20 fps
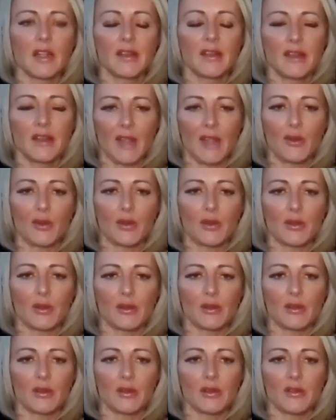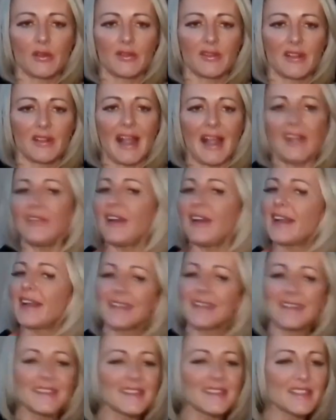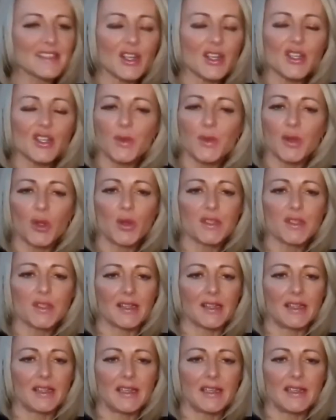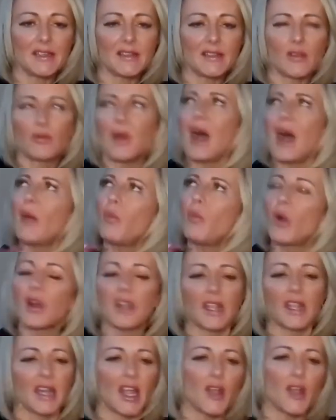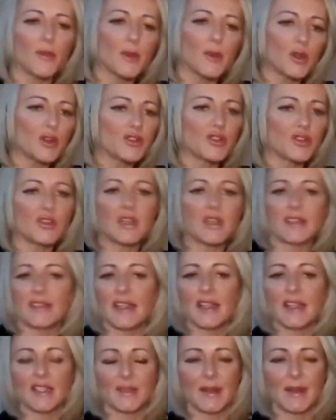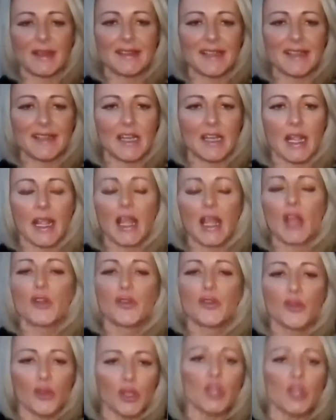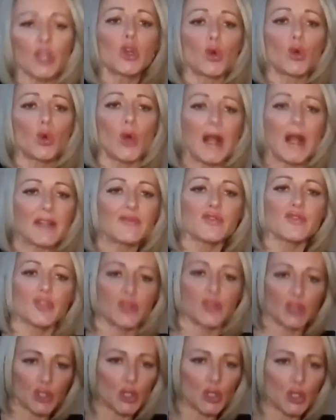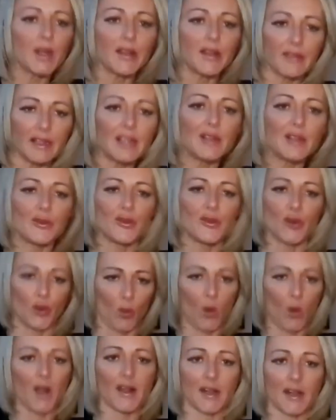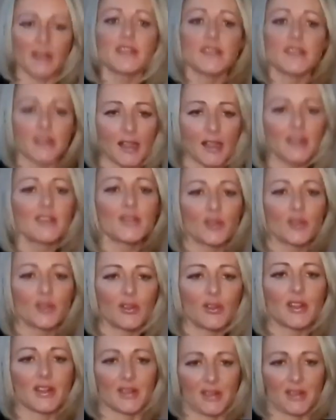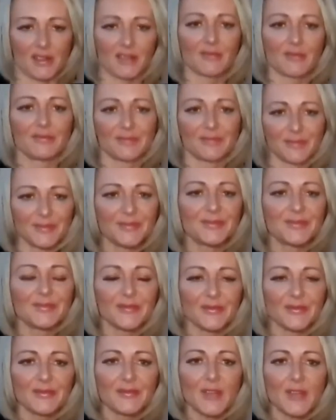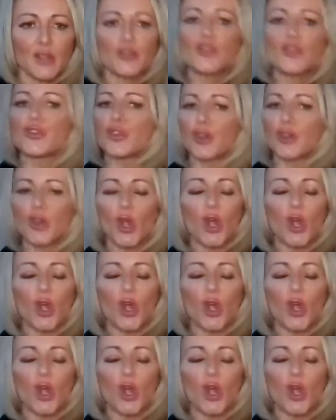Now, I've had this discussion with lots of ladies, oh, but I'm working, how am I going to do this X, Y, and Z? You can go into the toilet and you're working, sit and do this. You do not.